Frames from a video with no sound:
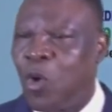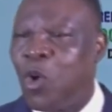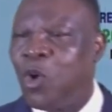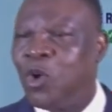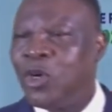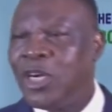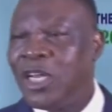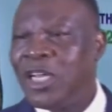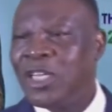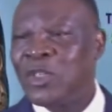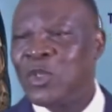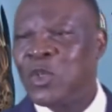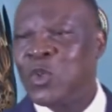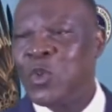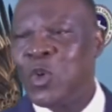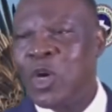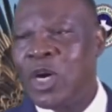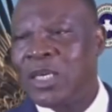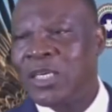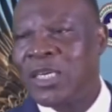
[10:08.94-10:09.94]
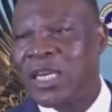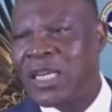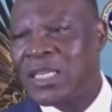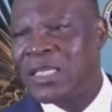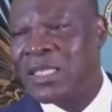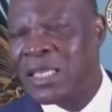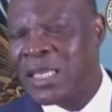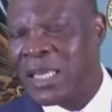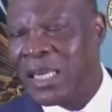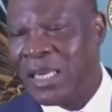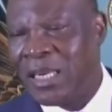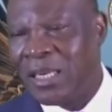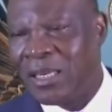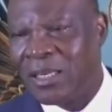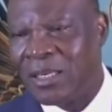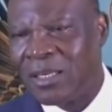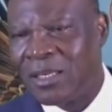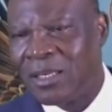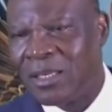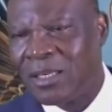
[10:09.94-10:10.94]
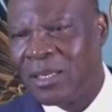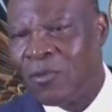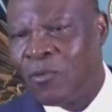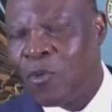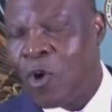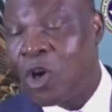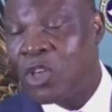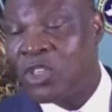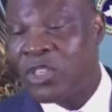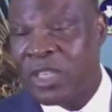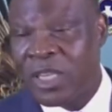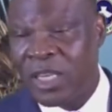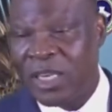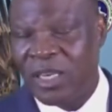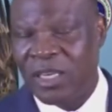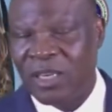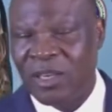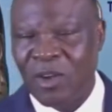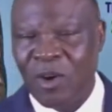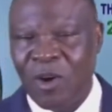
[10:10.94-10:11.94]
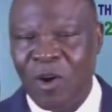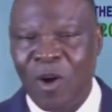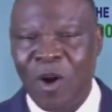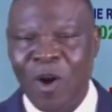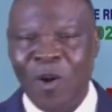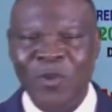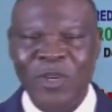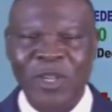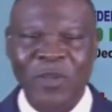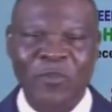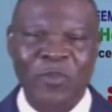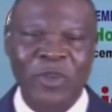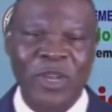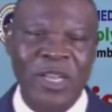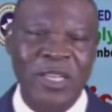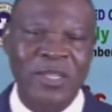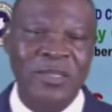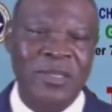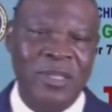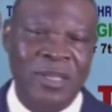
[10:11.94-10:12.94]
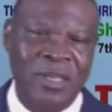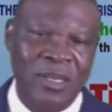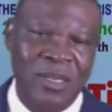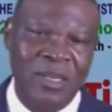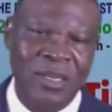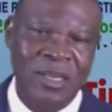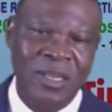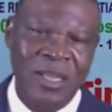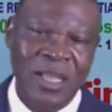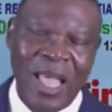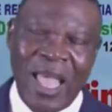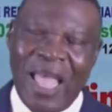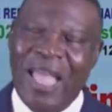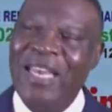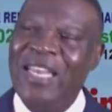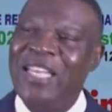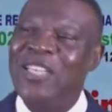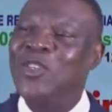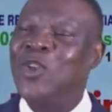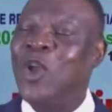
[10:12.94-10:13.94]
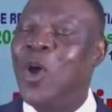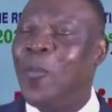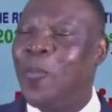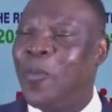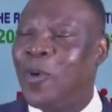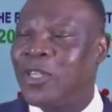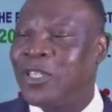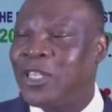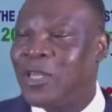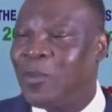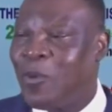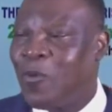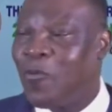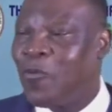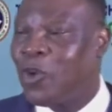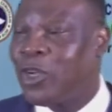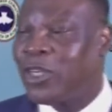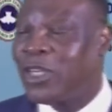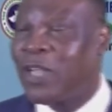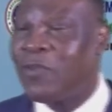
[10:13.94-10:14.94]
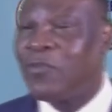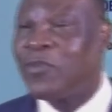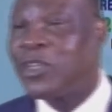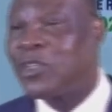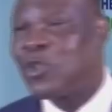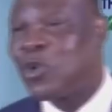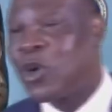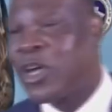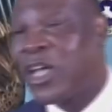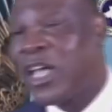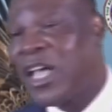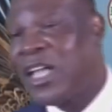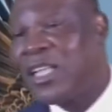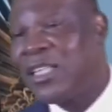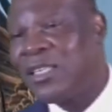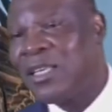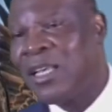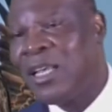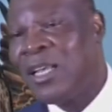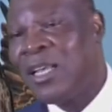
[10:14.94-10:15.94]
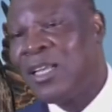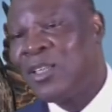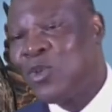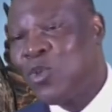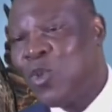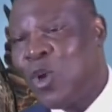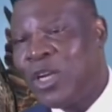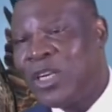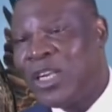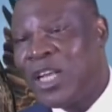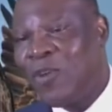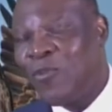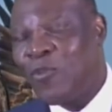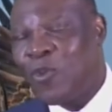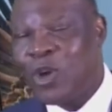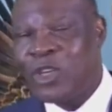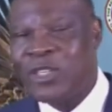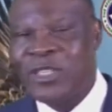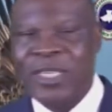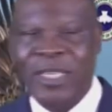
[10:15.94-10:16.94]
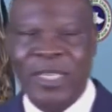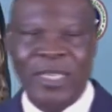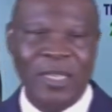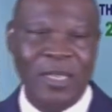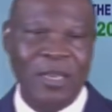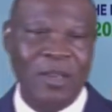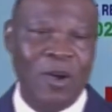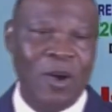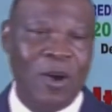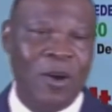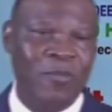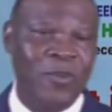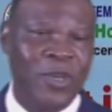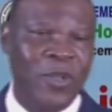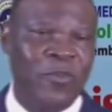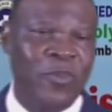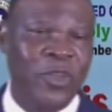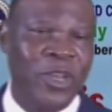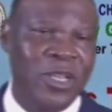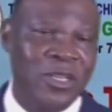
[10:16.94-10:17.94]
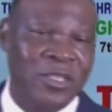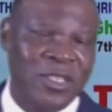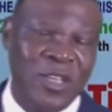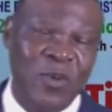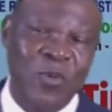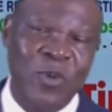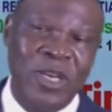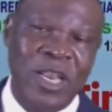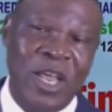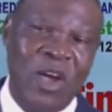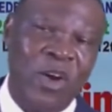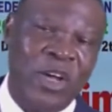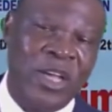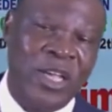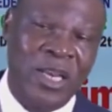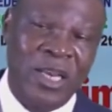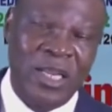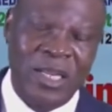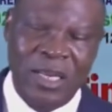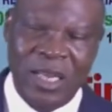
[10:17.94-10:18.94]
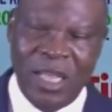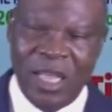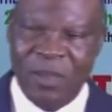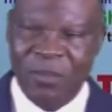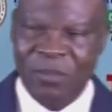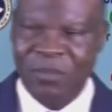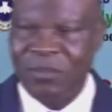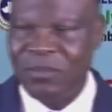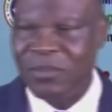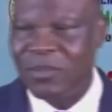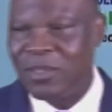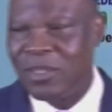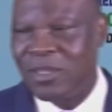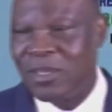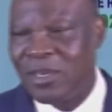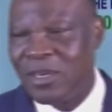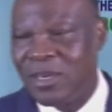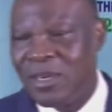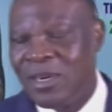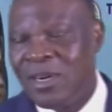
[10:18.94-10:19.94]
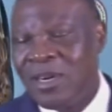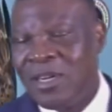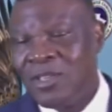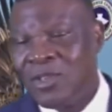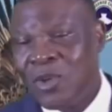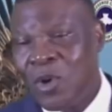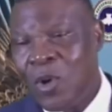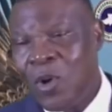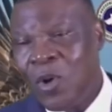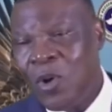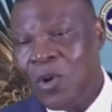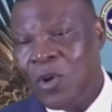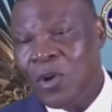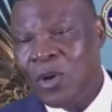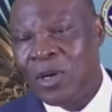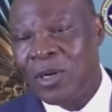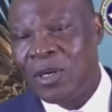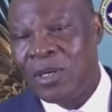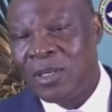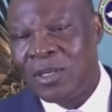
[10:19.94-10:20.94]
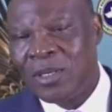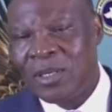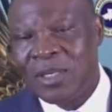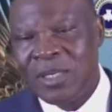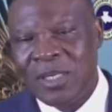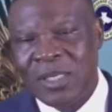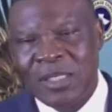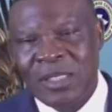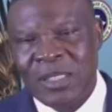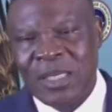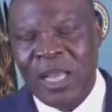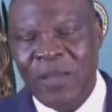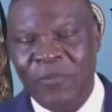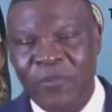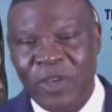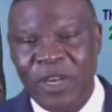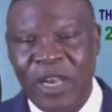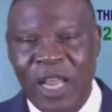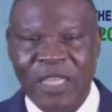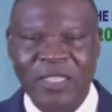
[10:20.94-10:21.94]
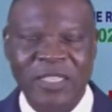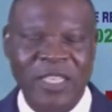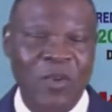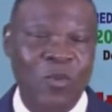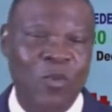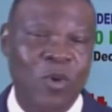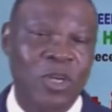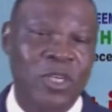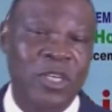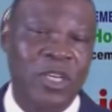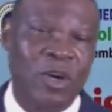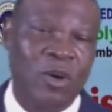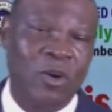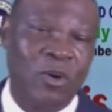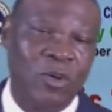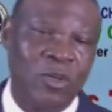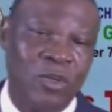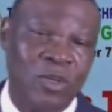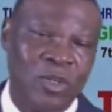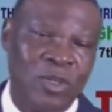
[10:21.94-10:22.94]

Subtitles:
only 200 skin, foreskin of the Philistine. And it's not possible for David to get 200 foreskin of the Philistine without killing them. So David, as a warrior,